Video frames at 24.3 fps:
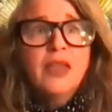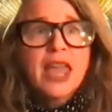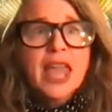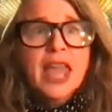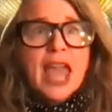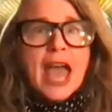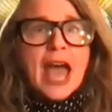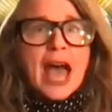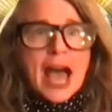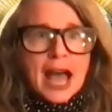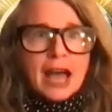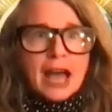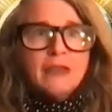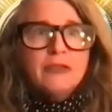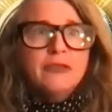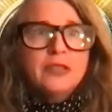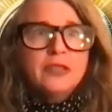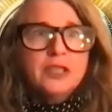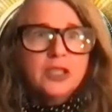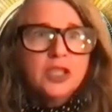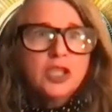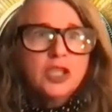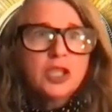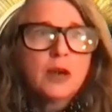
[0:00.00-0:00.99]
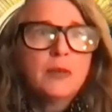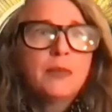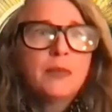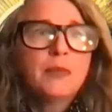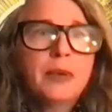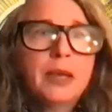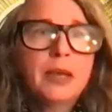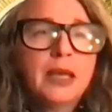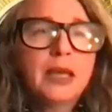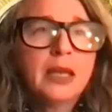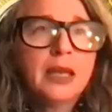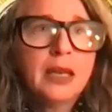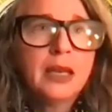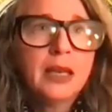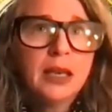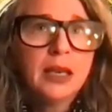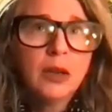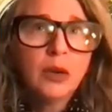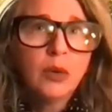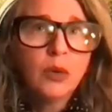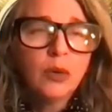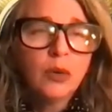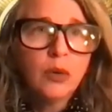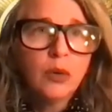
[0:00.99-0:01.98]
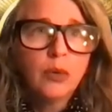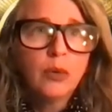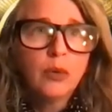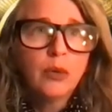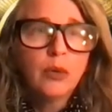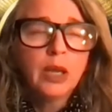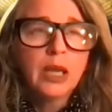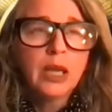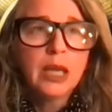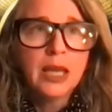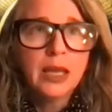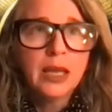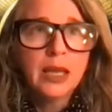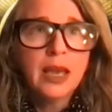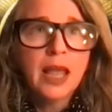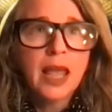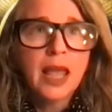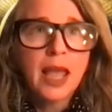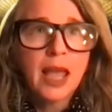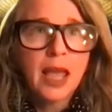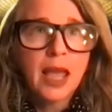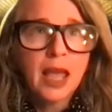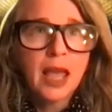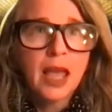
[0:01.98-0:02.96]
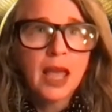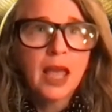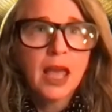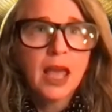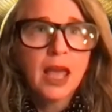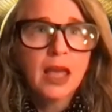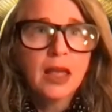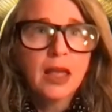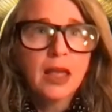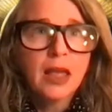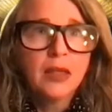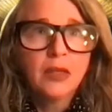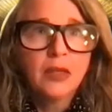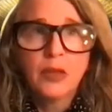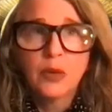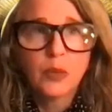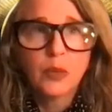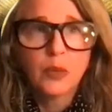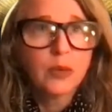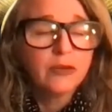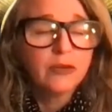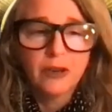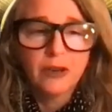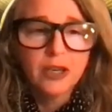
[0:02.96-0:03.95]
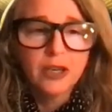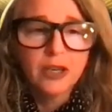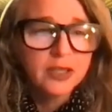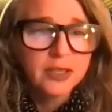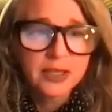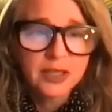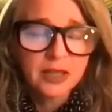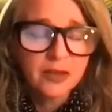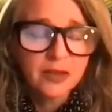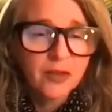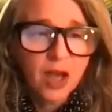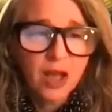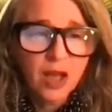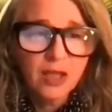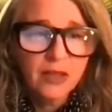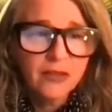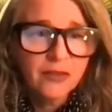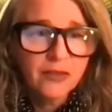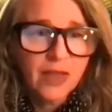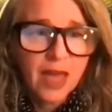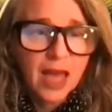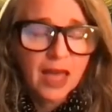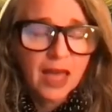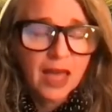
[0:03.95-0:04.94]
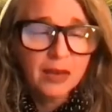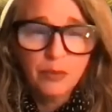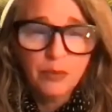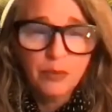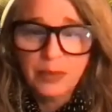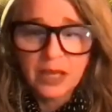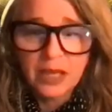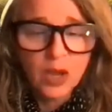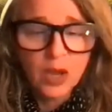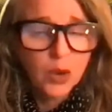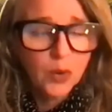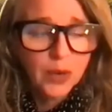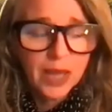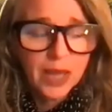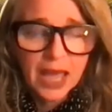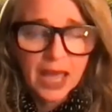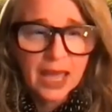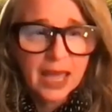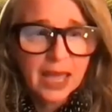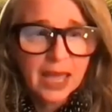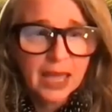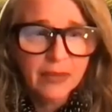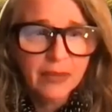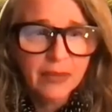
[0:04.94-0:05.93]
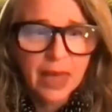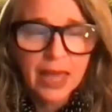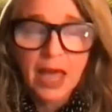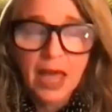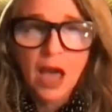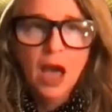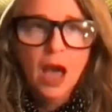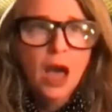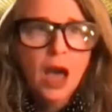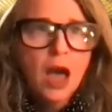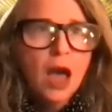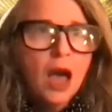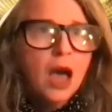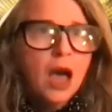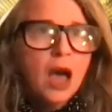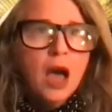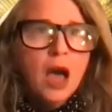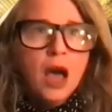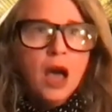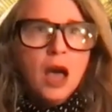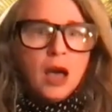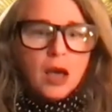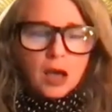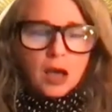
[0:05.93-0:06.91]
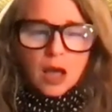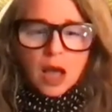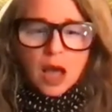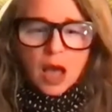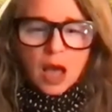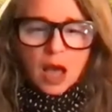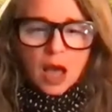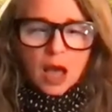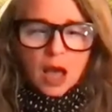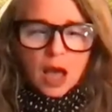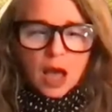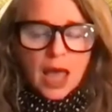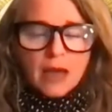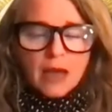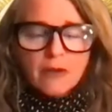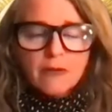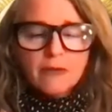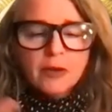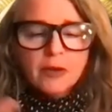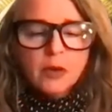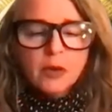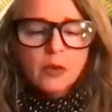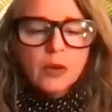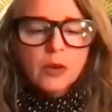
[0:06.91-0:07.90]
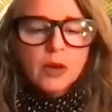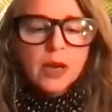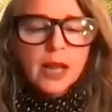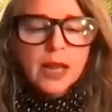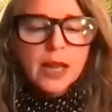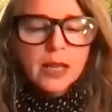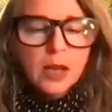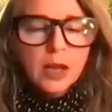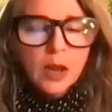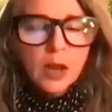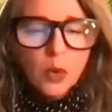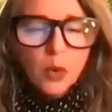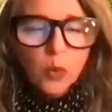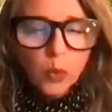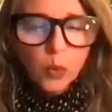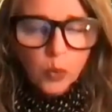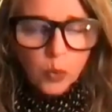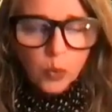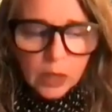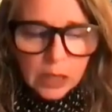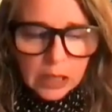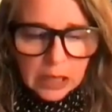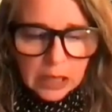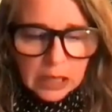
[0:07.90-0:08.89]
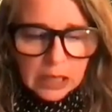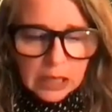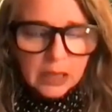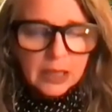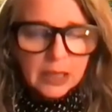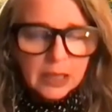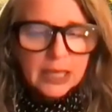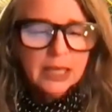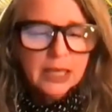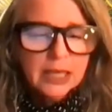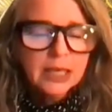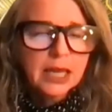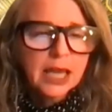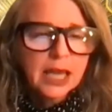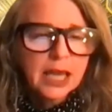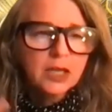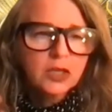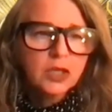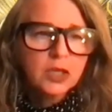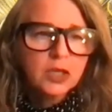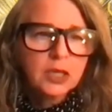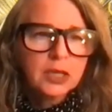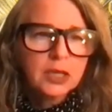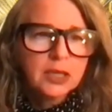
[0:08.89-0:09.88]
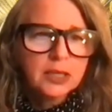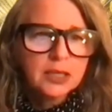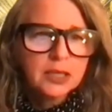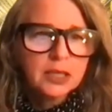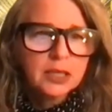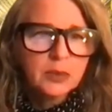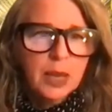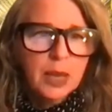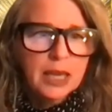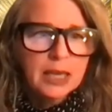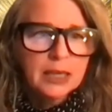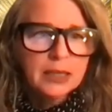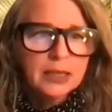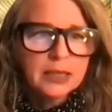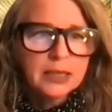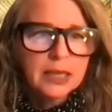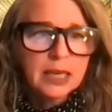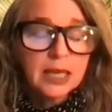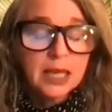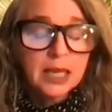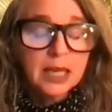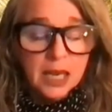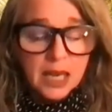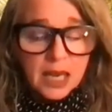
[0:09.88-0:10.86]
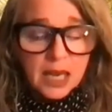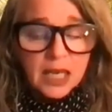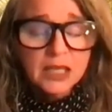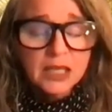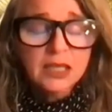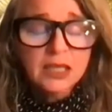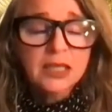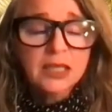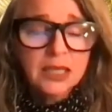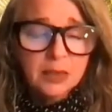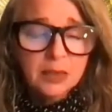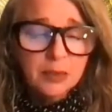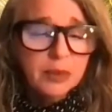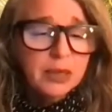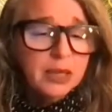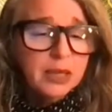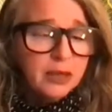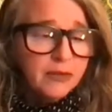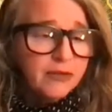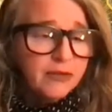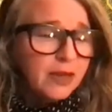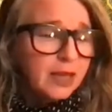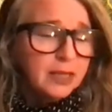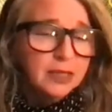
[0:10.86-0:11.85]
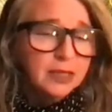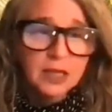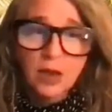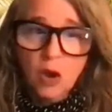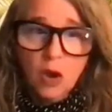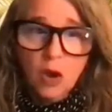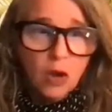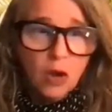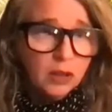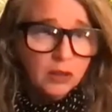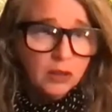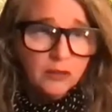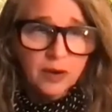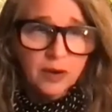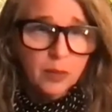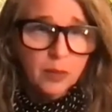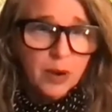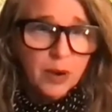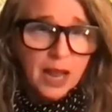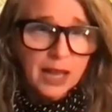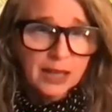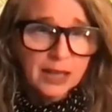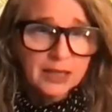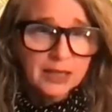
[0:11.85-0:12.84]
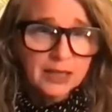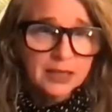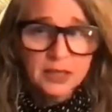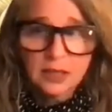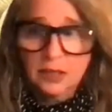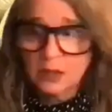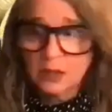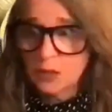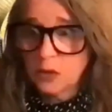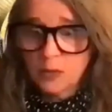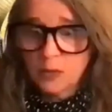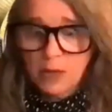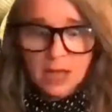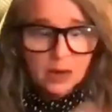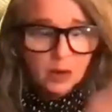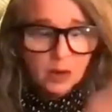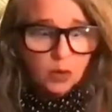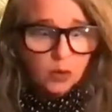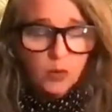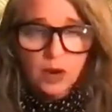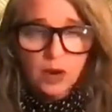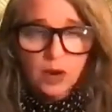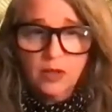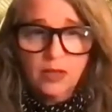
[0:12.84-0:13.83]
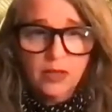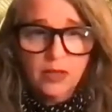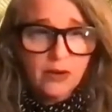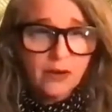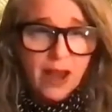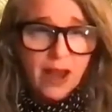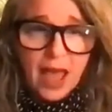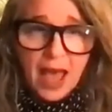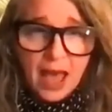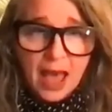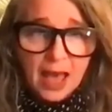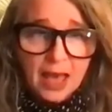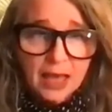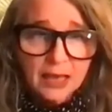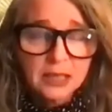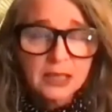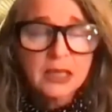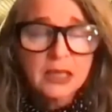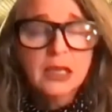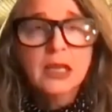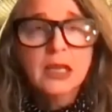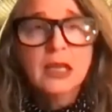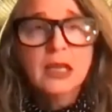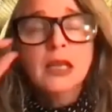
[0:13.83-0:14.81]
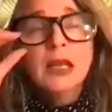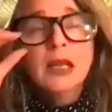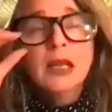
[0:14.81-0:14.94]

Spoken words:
they have to jump in the reverse of all of that and be okay. Like everyone I know really engaging in this space, and it is deeply affecting all of our practices, no matter where they're at.